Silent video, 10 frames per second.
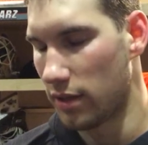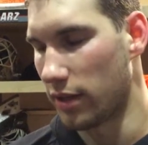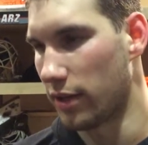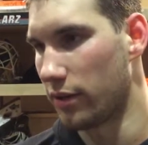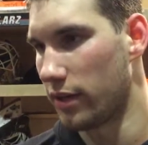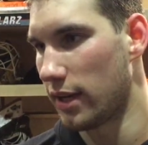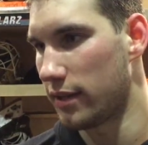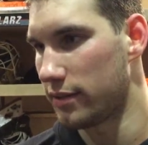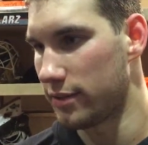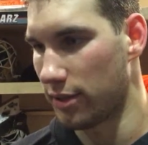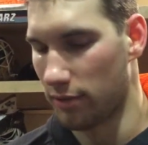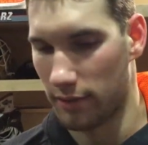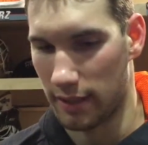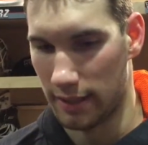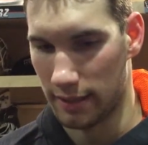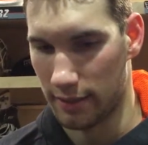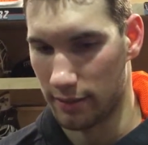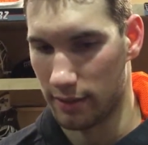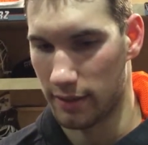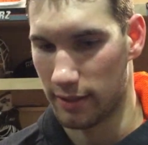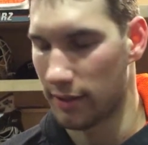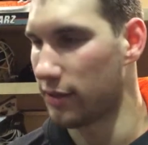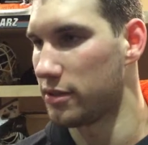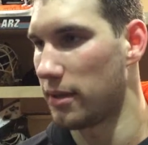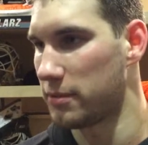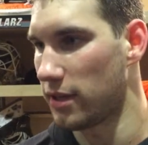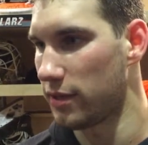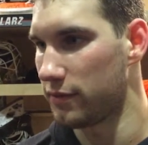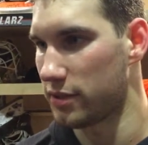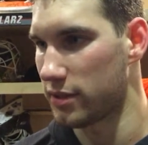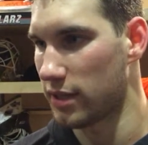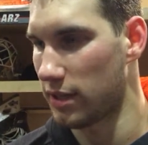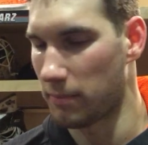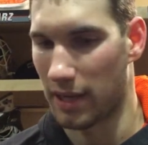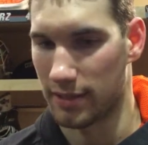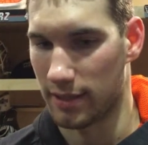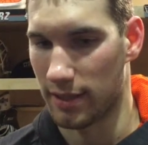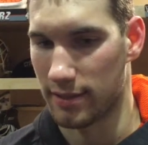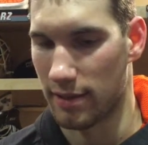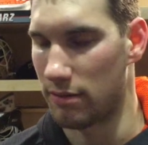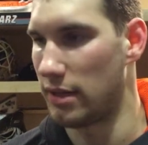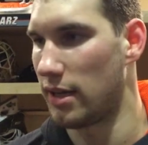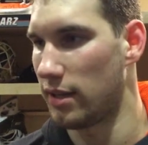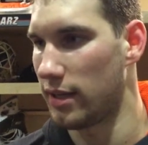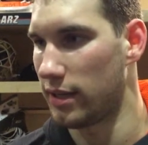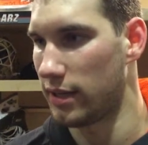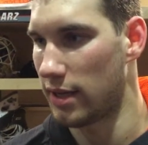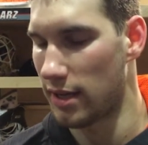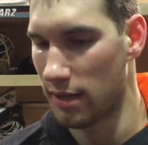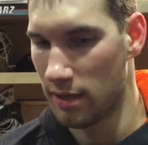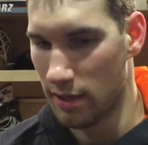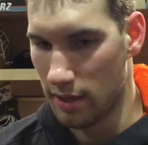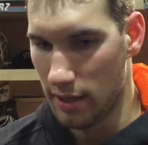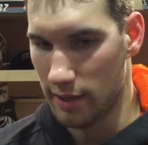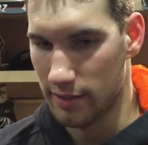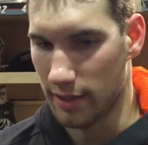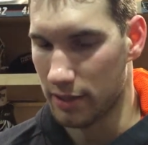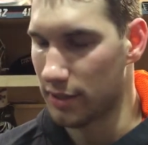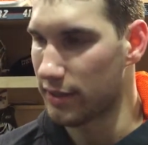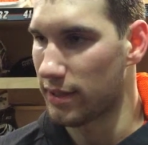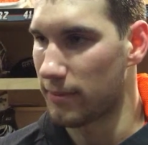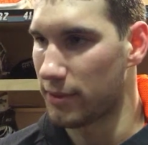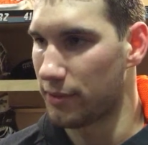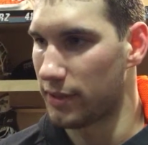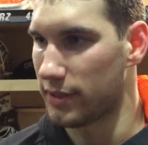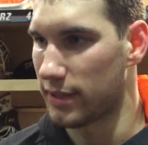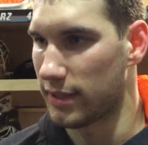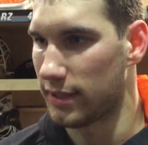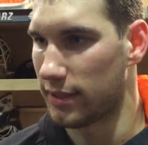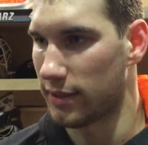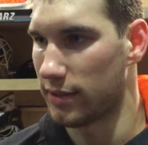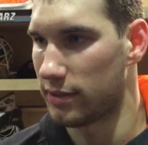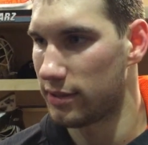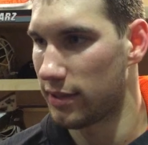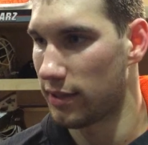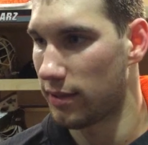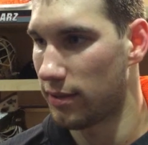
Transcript: I go to the net. So uh, you know, the D did a good job tonight of just kind of boxing guys out and not letting uh, any second chance opportunities get uh, get on their stick.